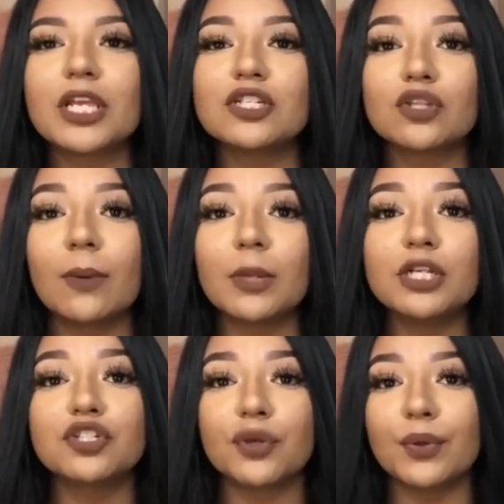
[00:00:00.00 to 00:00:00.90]
So I'm going
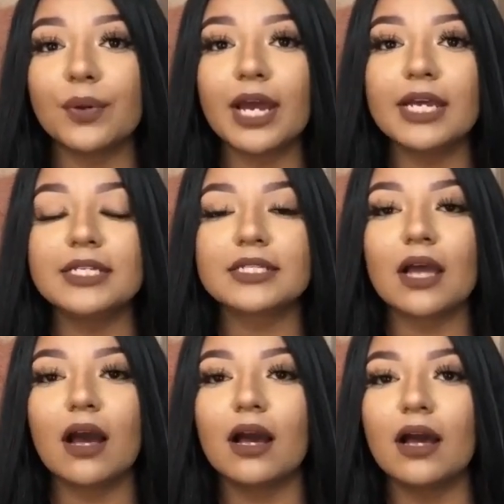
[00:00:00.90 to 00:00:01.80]
to show you guys
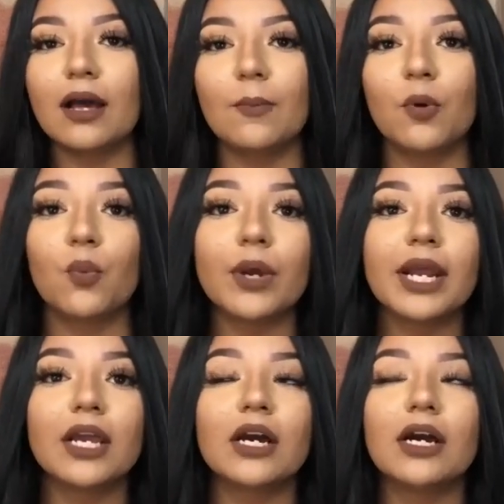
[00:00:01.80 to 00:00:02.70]
um, what
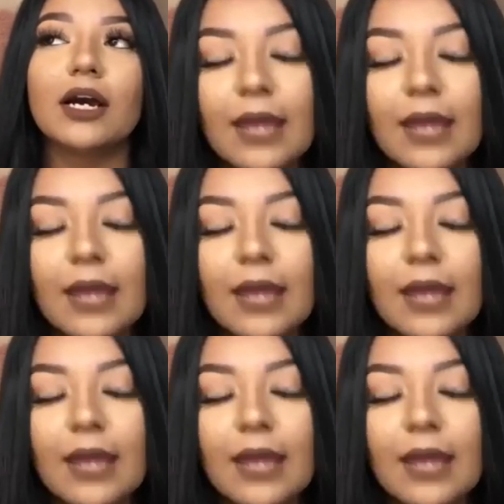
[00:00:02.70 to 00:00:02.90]
I got.